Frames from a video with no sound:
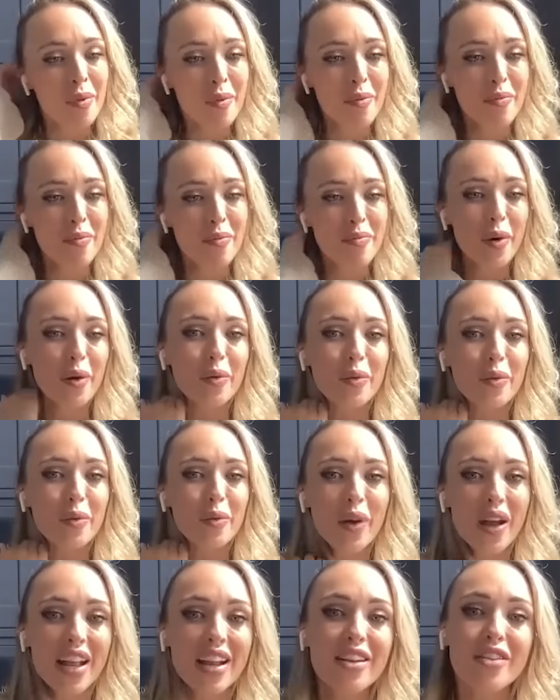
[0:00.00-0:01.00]
but
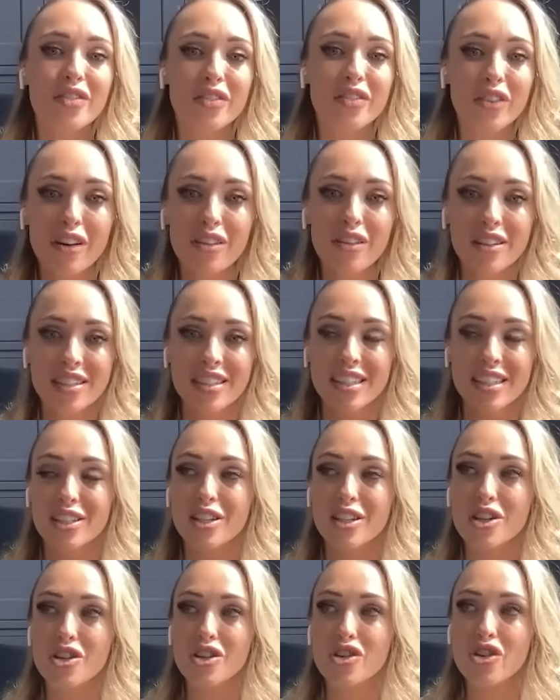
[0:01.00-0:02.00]
when Forrest is
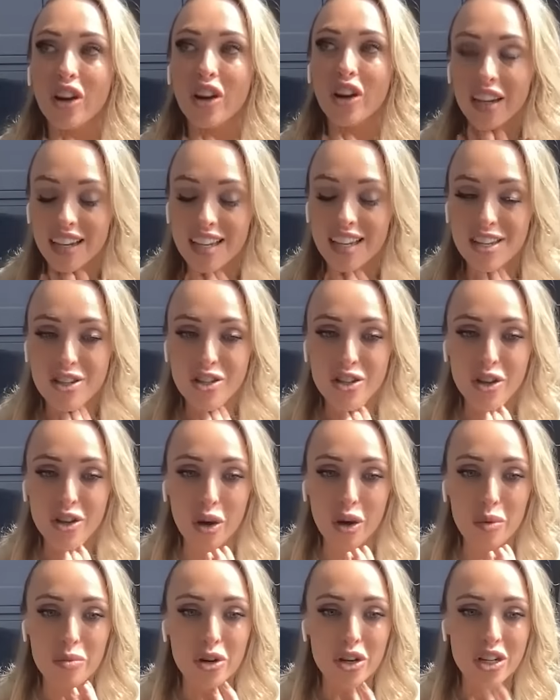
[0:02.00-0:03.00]
enjoying it so much
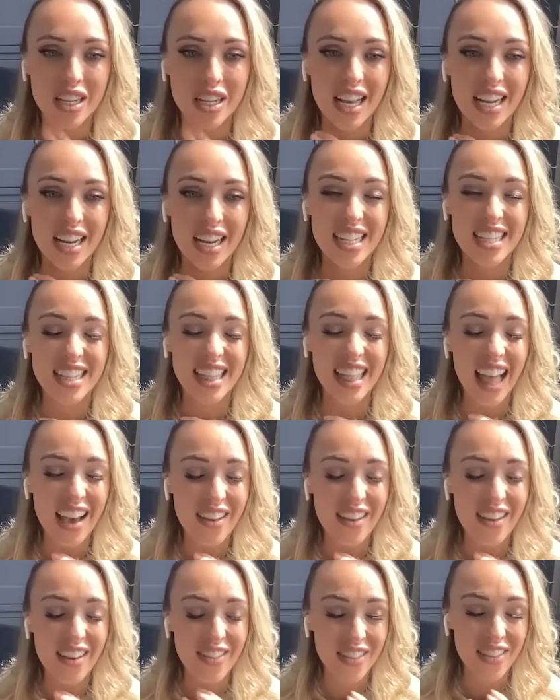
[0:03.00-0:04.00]
and he's laughing his
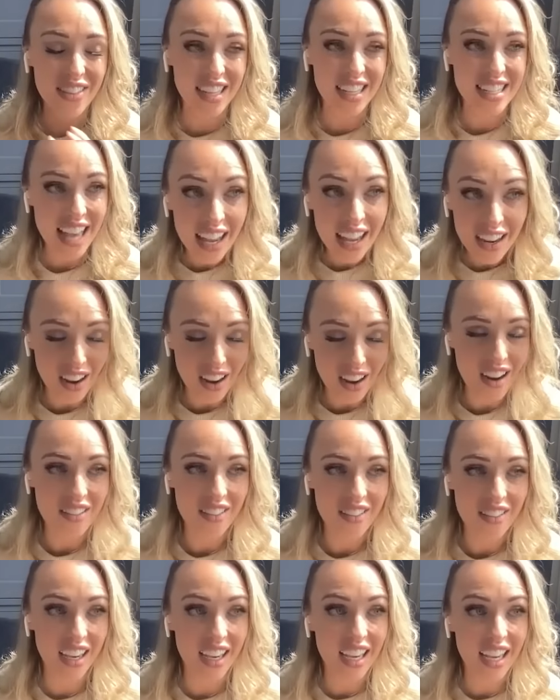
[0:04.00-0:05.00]
head off, it is
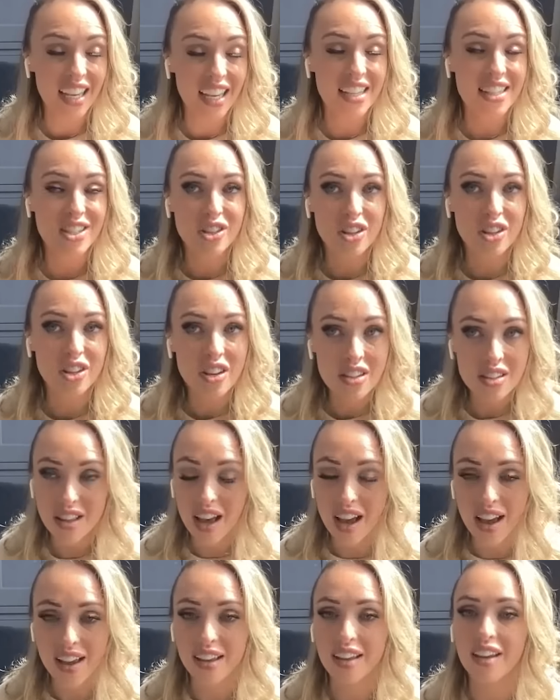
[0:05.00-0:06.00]
just like,
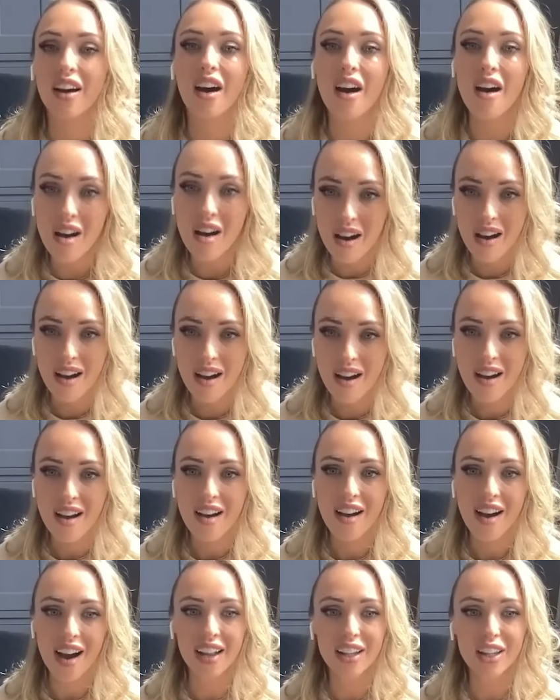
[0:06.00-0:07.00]
oh, I
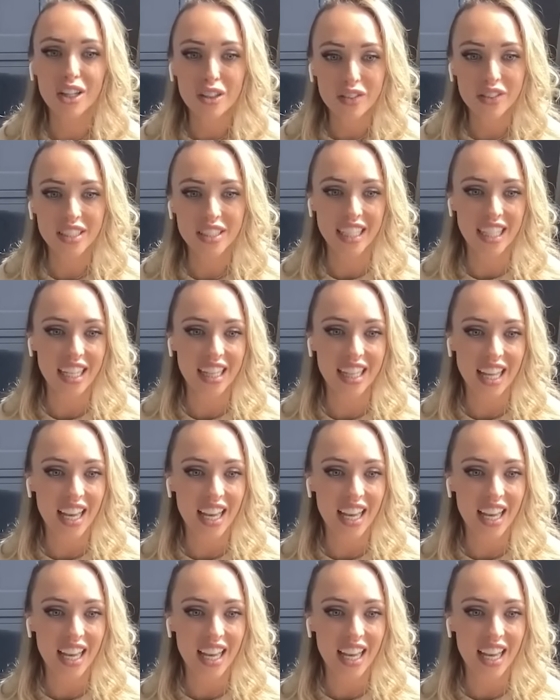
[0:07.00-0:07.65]
love seeing that.